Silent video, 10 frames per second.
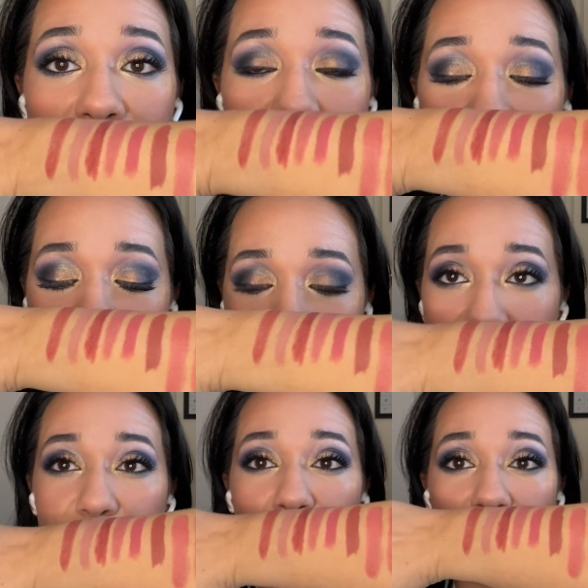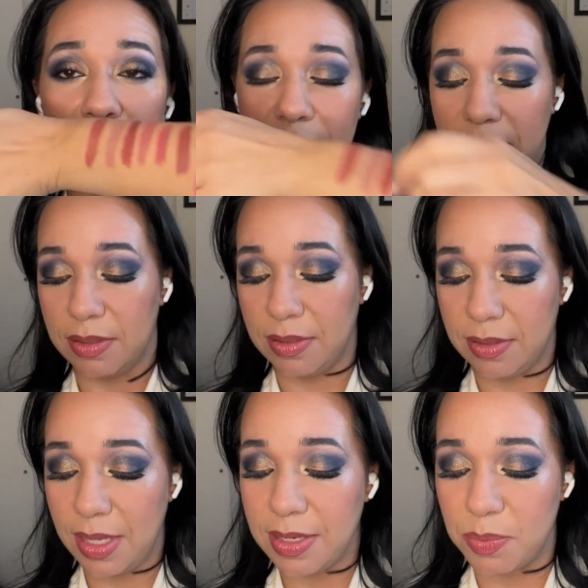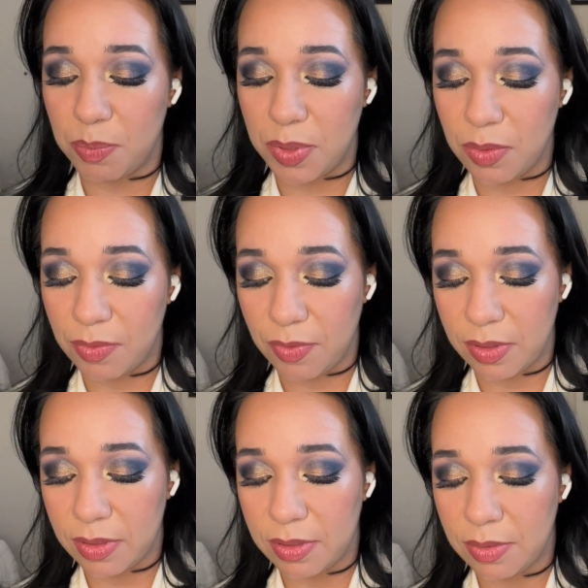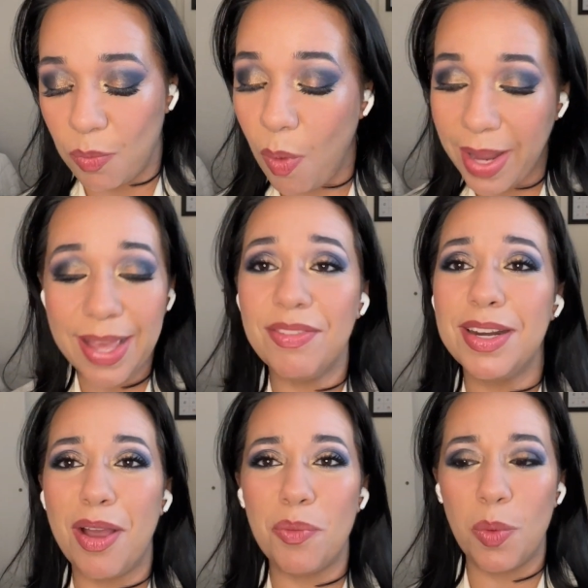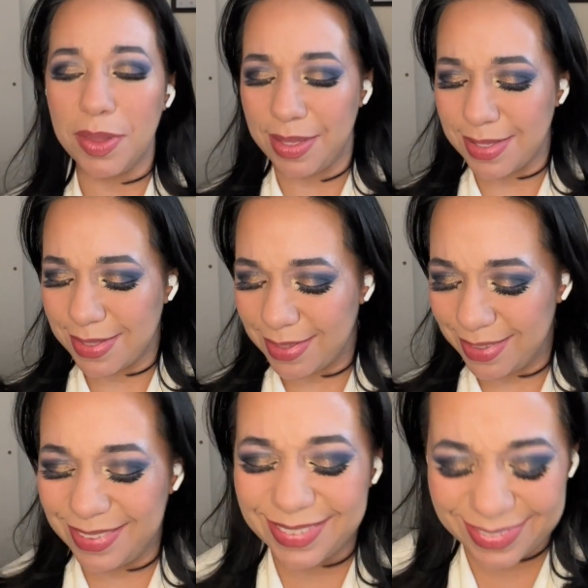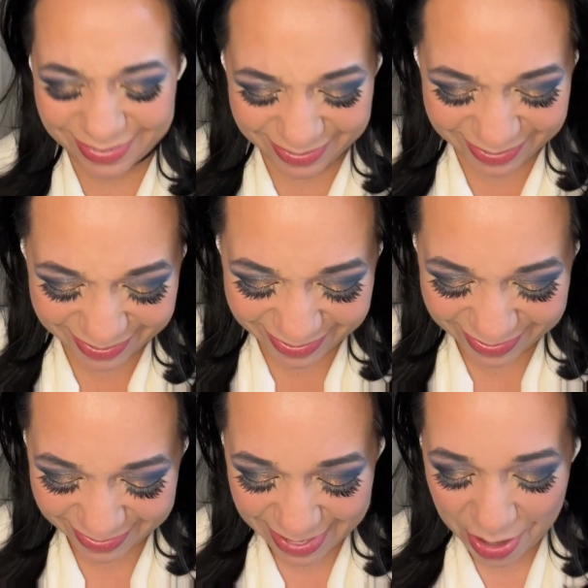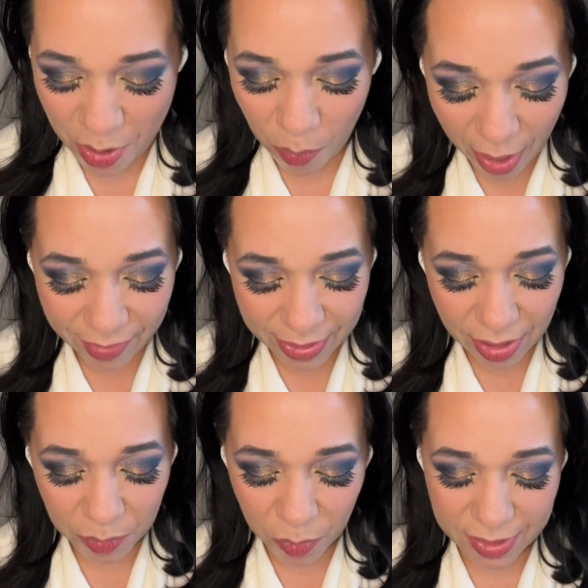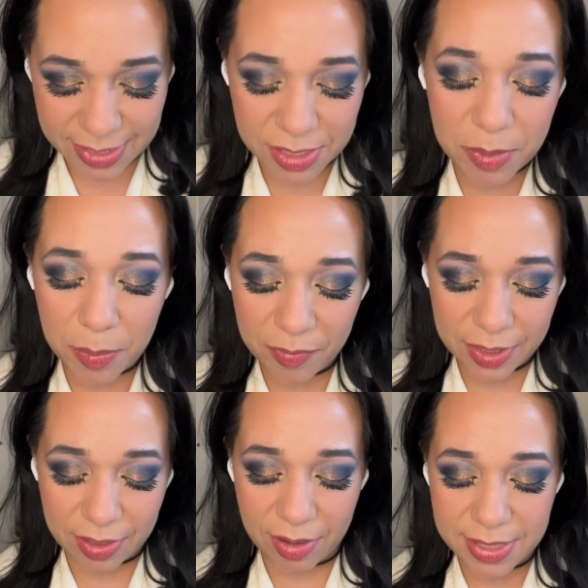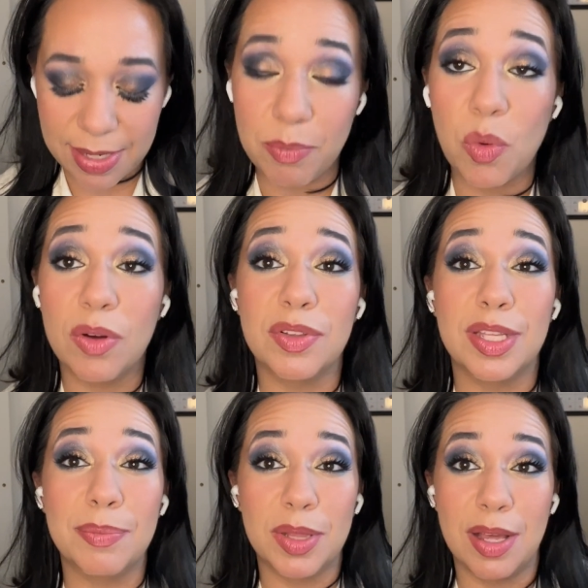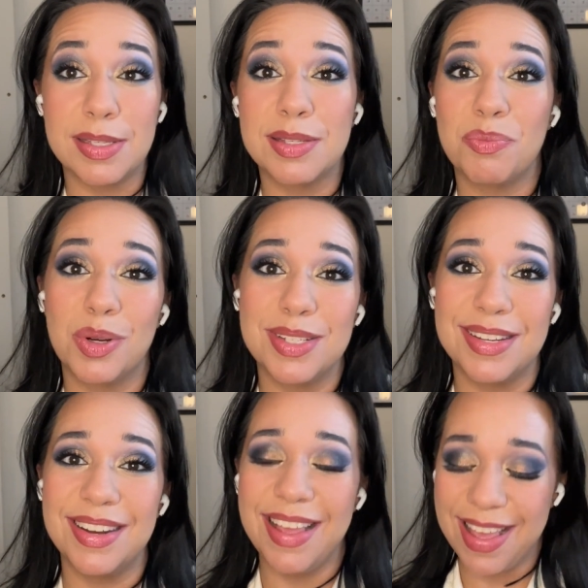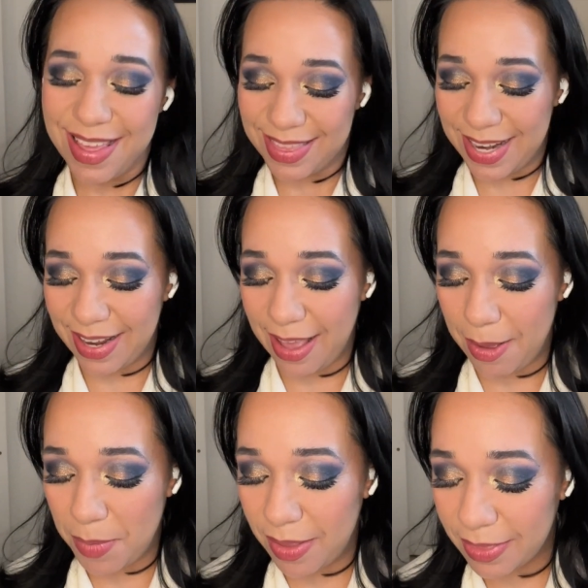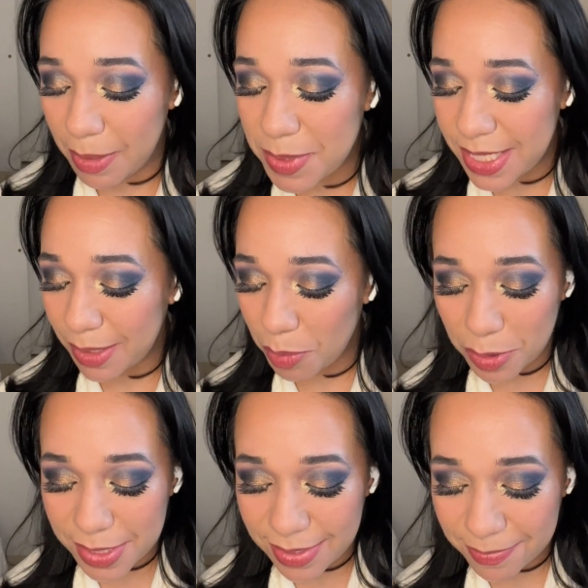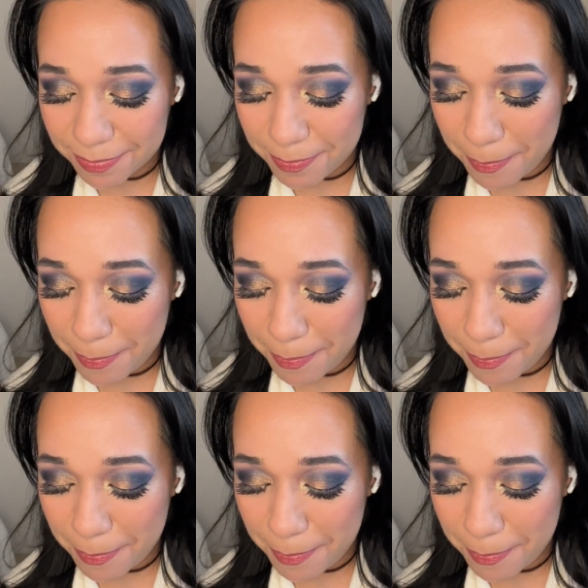That is such a pretty color. That is beautiful. Why have I not worn this? Why have I not worn this? To be perfectly honest, I'm more of a lip gloss person than I am a lipstick person.